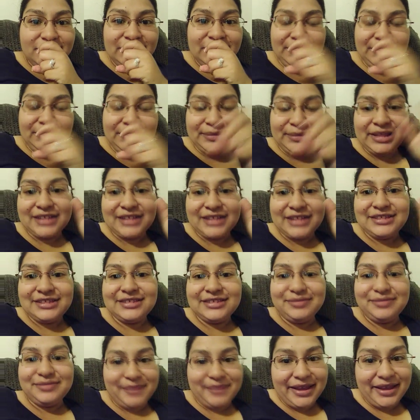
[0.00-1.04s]
But that's
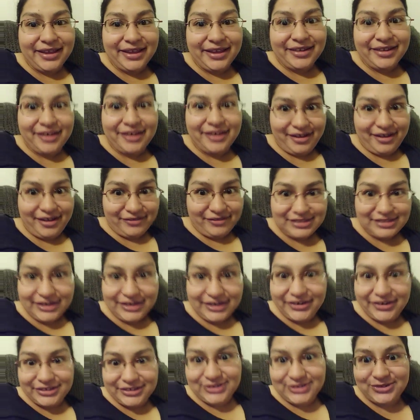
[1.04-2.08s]
my not
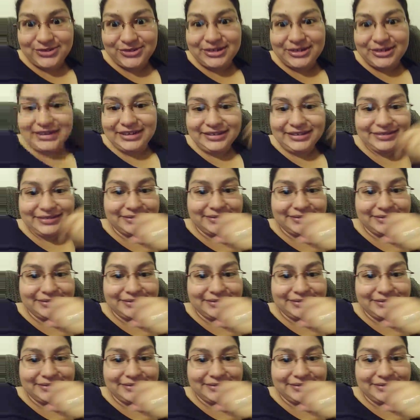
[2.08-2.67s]
scary story.